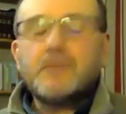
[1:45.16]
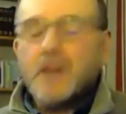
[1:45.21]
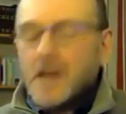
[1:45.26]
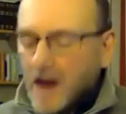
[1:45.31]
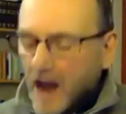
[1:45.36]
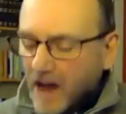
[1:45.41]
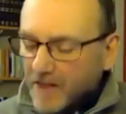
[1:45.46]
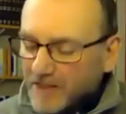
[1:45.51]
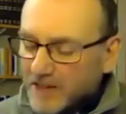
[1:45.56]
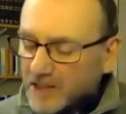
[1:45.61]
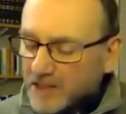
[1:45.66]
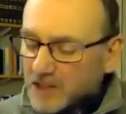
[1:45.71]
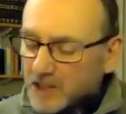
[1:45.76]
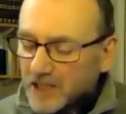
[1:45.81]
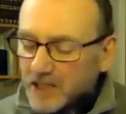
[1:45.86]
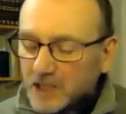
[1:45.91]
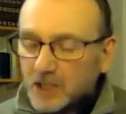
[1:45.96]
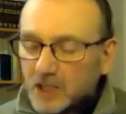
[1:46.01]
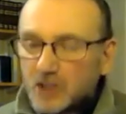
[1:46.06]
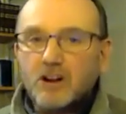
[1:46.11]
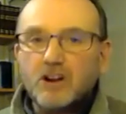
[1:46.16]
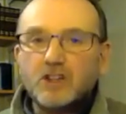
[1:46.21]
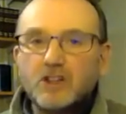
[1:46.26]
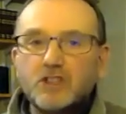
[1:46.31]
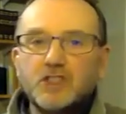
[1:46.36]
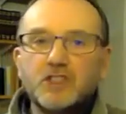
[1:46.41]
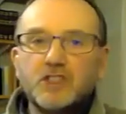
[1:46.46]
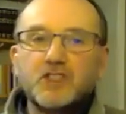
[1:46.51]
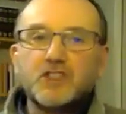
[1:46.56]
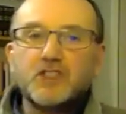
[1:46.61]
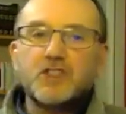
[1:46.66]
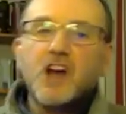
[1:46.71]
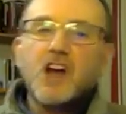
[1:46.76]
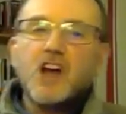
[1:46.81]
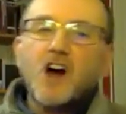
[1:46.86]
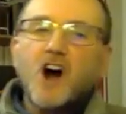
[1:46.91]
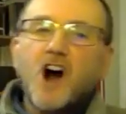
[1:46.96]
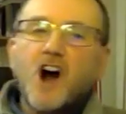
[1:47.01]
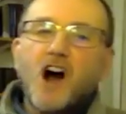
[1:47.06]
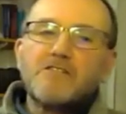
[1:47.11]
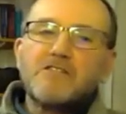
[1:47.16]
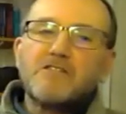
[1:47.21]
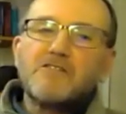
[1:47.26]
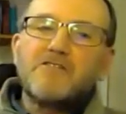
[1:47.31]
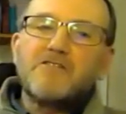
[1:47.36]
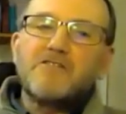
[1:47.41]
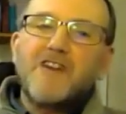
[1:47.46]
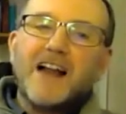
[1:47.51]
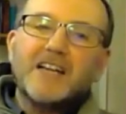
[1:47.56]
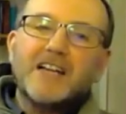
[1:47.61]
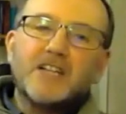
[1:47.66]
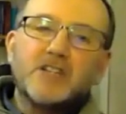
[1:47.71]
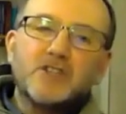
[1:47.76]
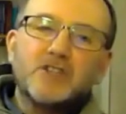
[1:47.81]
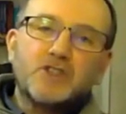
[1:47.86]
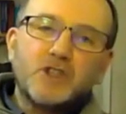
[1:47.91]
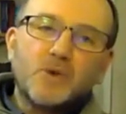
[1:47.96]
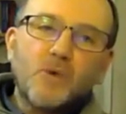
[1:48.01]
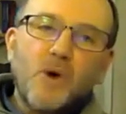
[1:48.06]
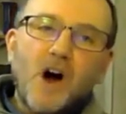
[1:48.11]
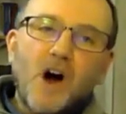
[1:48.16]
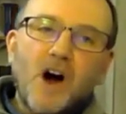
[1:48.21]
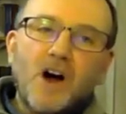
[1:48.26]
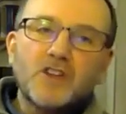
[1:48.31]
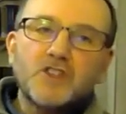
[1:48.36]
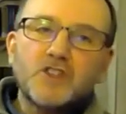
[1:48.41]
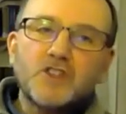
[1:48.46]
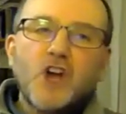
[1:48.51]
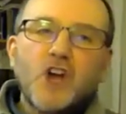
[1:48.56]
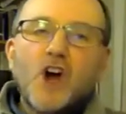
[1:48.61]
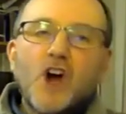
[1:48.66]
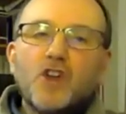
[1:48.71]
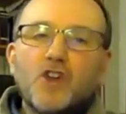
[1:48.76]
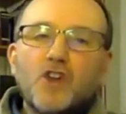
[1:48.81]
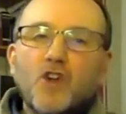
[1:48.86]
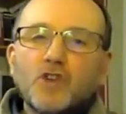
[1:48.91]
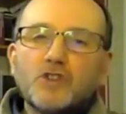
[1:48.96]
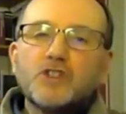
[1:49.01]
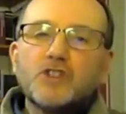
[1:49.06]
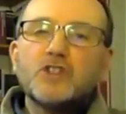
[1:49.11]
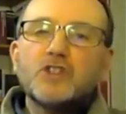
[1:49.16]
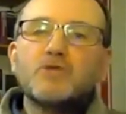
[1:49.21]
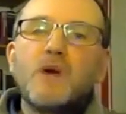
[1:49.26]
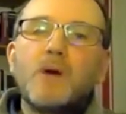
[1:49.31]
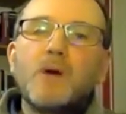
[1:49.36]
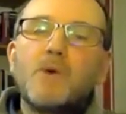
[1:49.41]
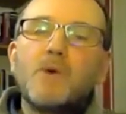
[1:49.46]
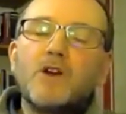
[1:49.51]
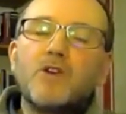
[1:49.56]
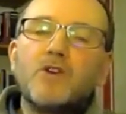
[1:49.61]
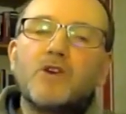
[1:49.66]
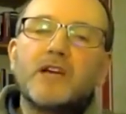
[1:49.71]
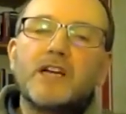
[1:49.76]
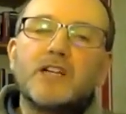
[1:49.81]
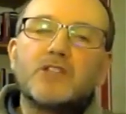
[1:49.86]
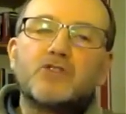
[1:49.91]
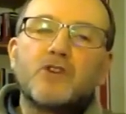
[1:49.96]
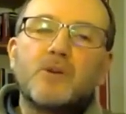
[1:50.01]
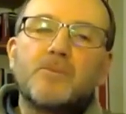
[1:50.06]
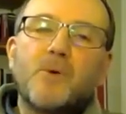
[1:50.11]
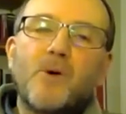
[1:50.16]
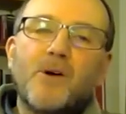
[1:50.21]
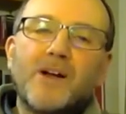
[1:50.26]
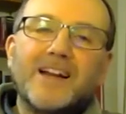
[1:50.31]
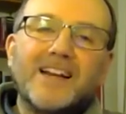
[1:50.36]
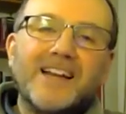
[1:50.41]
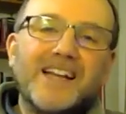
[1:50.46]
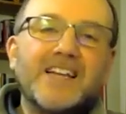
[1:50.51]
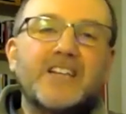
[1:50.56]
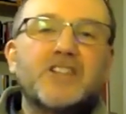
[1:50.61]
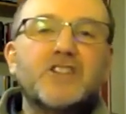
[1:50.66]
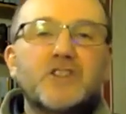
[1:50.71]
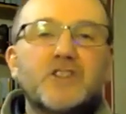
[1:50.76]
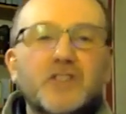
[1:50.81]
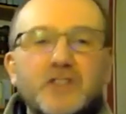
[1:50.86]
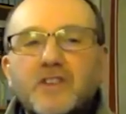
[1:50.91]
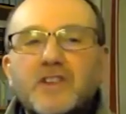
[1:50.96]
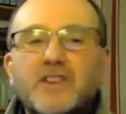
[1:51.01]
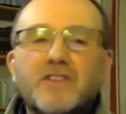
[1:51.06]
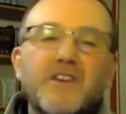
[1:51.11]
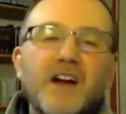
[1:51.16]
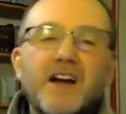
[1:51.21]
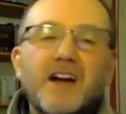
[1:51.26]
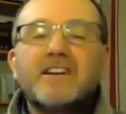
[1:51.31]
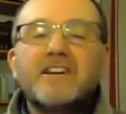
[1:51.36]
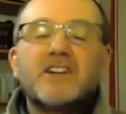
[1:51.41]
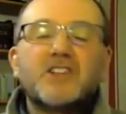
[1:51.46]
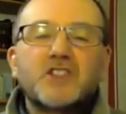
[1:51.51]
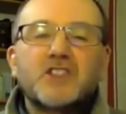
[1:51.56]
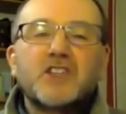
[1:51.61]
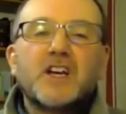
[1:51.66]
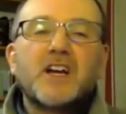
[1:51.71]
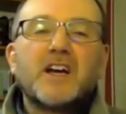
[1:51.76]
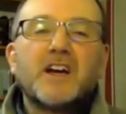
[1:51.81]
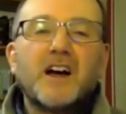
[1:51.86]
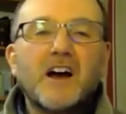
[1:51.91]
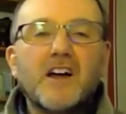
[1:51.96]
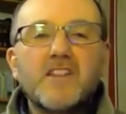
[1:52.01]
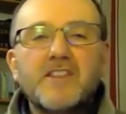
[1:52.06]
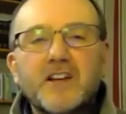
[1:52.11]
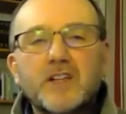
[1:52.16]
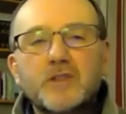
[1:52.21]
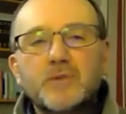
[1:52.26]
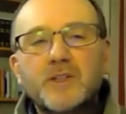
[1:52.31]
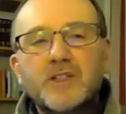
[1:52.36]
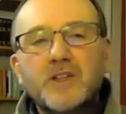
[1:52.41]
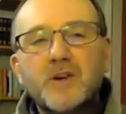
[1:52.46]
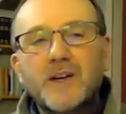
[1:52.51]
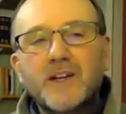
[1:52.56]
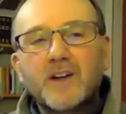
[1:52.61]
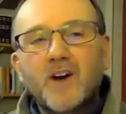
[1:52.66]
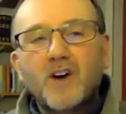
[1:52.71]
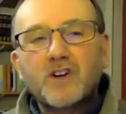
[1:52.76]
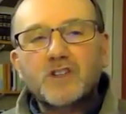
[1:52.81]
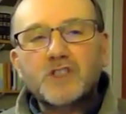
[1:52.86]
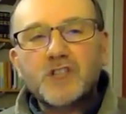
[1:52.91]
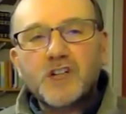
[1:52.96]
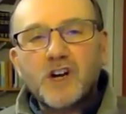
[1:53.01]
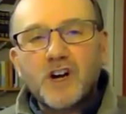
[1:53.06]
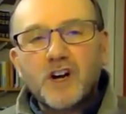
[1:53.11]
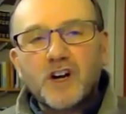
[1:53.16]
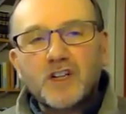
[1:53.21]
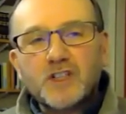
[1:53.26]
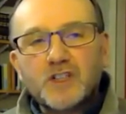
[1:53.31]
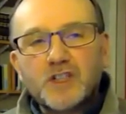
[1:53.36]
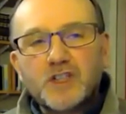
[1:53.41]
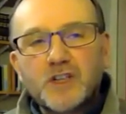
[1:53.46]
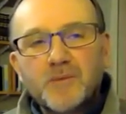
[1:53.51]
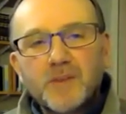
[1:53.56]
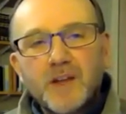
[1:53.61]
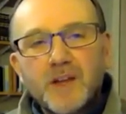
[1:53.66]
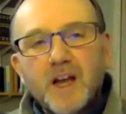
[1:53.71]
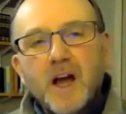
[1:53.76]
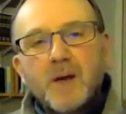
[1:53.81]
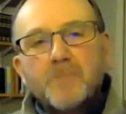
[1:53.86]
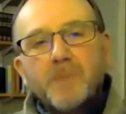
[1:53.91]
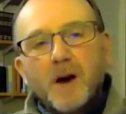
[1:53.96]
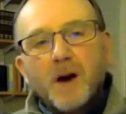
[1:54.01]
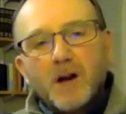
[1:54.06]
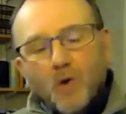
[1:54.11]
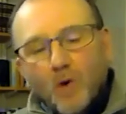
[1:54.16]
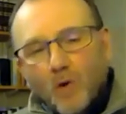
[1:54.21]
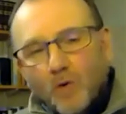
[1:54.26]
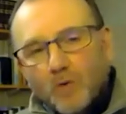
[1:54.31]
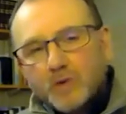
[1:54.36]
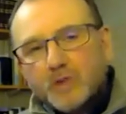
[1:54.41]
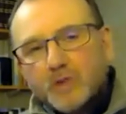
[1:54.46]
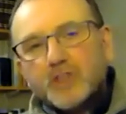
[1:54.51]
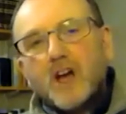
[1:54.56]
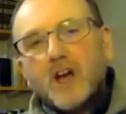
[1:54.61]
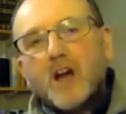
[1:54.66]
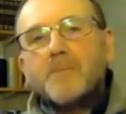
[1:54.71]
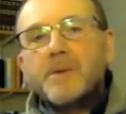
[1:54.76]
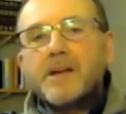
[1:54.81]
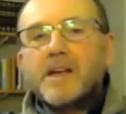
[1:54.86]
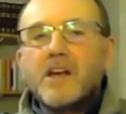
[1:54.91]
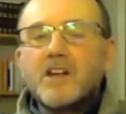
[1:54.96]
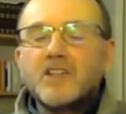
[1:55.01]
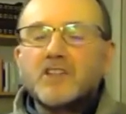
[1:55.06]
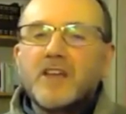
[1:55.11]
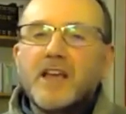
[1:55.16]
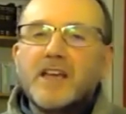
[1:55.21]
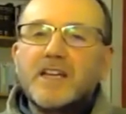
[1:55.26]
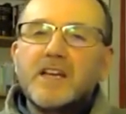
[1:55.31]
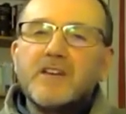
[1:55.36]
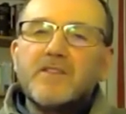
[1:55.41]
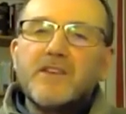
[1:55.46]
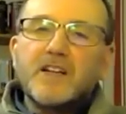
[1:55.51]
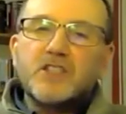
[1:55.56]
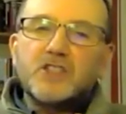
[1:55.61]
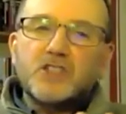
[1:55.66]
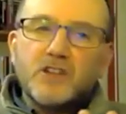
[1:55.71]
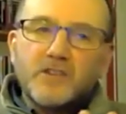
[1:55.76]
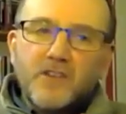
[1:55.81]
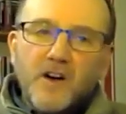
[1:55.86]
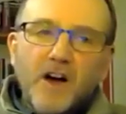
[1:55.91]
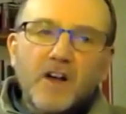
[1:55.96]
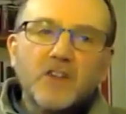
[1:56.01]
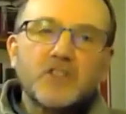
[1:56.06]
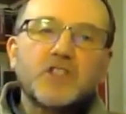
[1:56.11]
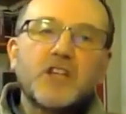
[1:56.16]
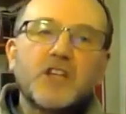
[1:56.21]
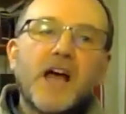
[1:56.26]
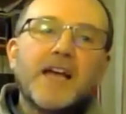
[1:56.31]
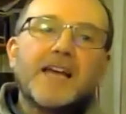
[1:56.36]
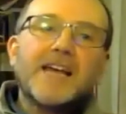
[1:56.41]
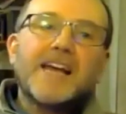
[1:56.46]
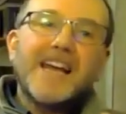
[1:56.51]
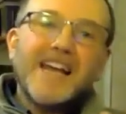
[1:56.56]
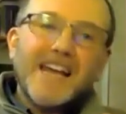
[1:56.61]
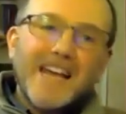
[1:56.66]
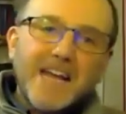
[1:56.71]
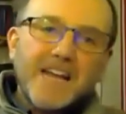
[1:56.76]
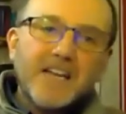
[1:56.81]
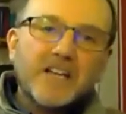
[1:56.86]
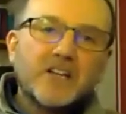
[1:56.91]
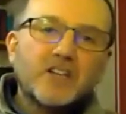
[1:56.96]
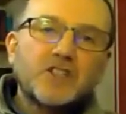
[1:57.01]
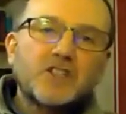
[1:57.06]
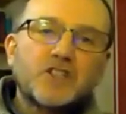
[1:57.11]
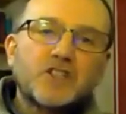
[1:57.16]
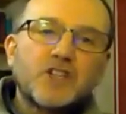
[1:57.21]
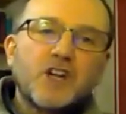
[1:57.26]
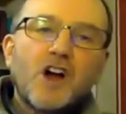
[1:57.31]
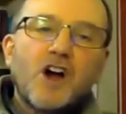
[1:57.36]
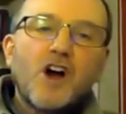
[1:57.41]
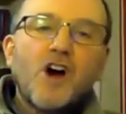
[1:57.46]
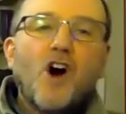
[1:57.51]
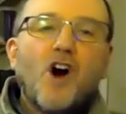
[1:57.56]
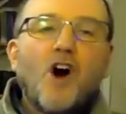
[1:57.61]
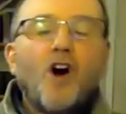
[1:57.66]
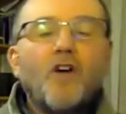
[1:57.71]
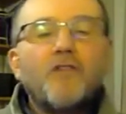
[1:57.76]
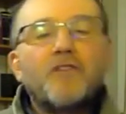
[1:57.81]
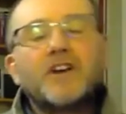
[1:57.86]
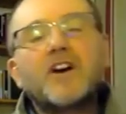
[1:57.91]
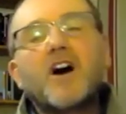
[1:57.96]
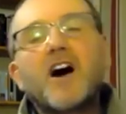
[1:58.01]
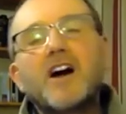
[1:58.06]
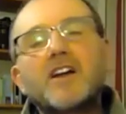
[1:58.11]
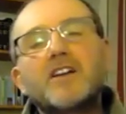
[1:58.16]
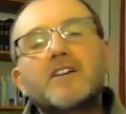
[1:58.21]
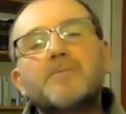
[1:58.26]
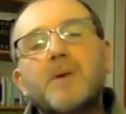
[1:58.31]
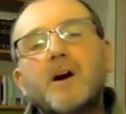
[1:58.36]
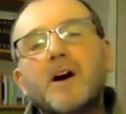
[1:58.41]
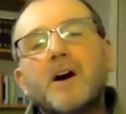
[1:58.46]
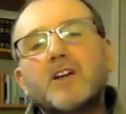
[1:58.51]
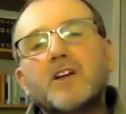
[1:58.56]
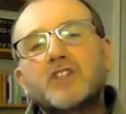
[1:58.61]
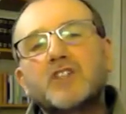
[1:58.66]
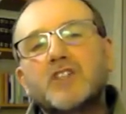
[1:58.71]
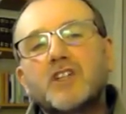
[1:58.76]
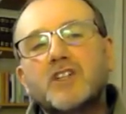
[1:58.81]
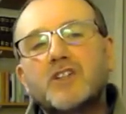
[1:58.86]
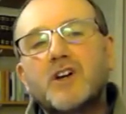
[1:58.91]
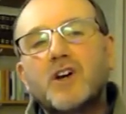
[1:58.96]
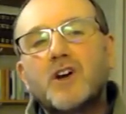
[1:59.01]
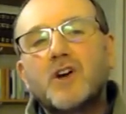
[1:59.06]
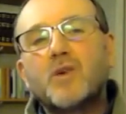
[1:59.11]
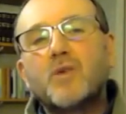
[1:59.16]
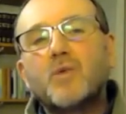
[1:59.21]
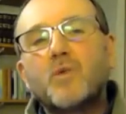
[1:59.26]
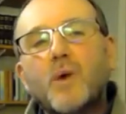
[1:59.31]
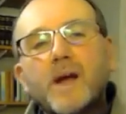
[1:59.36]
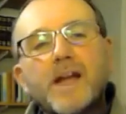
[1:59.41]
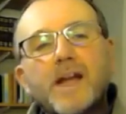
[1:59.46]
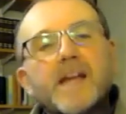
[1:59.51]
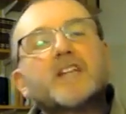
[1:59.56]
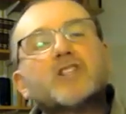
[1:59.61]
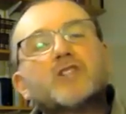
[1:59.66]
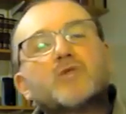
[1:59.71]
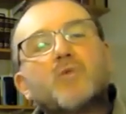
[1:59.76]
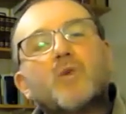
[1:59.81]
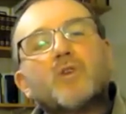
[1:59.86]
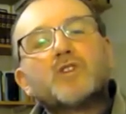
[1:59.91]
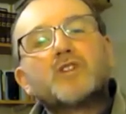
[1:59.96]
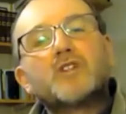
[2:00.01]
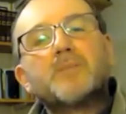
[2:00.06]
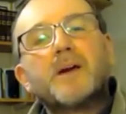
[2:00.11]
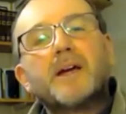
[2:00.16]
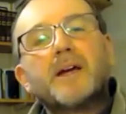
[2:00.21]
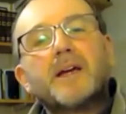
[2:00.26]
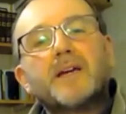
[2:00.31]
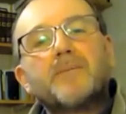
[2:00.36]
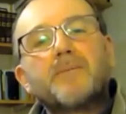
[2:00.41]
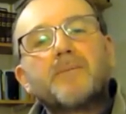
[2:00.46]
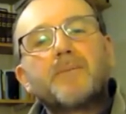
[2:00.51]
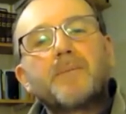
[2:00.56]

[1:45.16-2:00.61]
And these instructions are of value to us, not just when we're looking to appoint leaders for the various things we do in our church, but also because they give each of us a hint of the kind of person we each want to be,